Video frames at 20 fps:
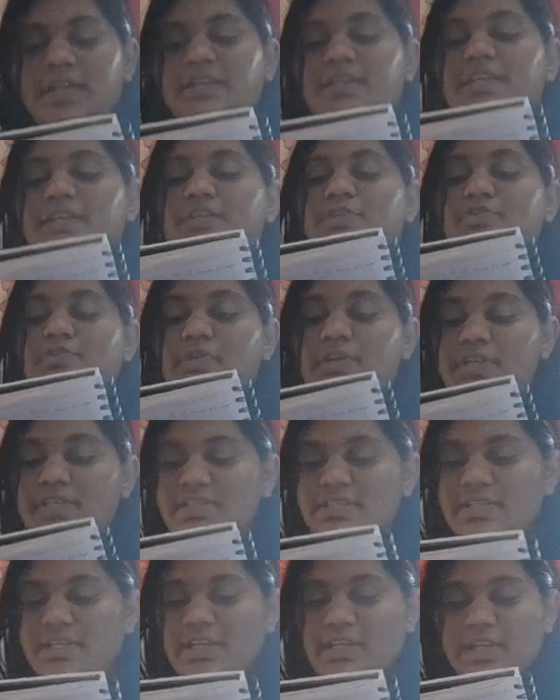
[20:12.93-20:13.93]
the
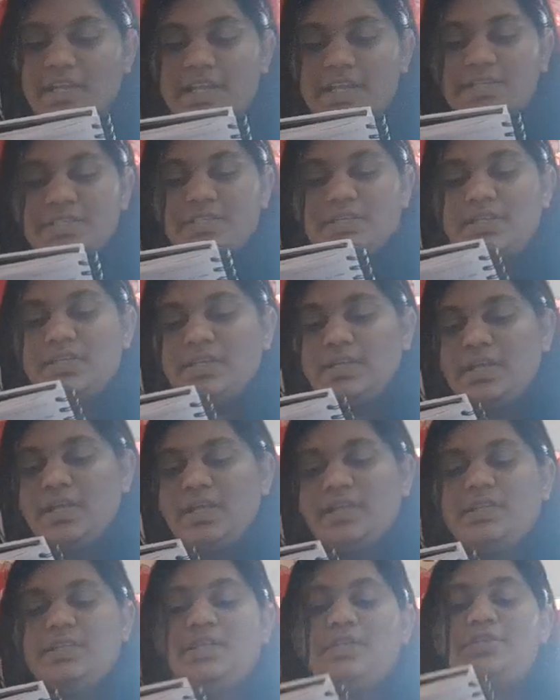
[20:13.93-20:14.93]
tourist circulation,
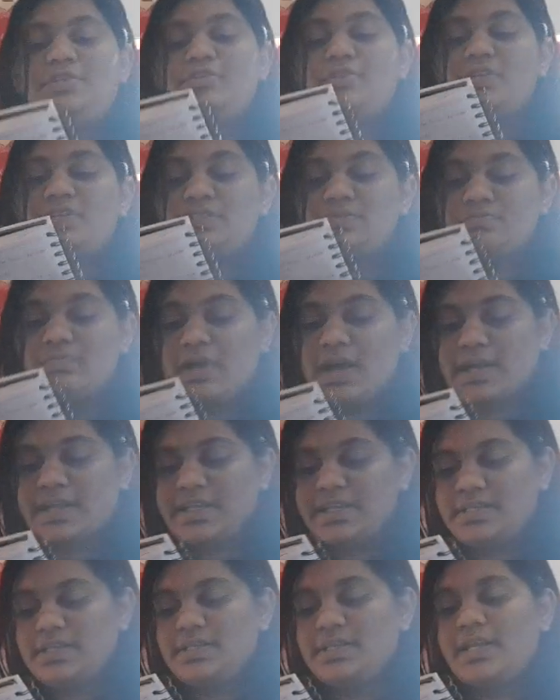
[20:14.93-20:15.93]
the tourist
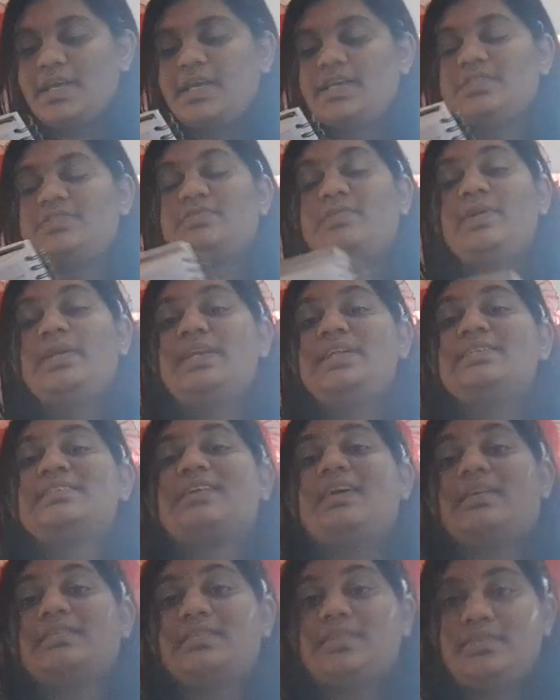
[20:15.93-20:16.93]
market, as well as
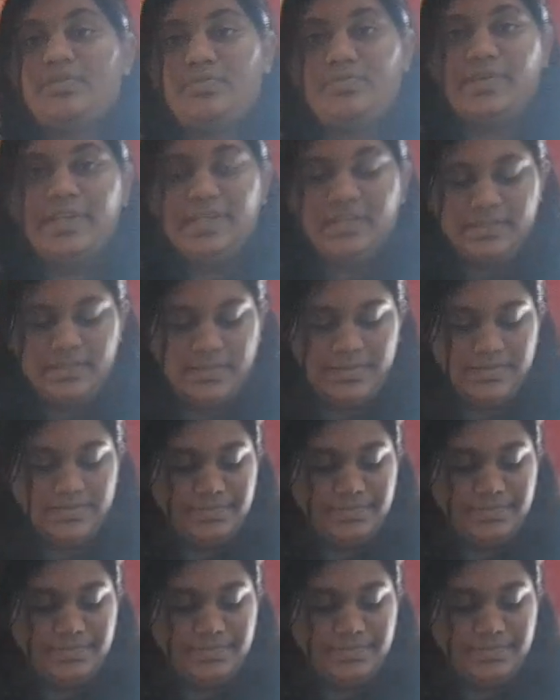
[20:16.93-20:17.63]
other domains.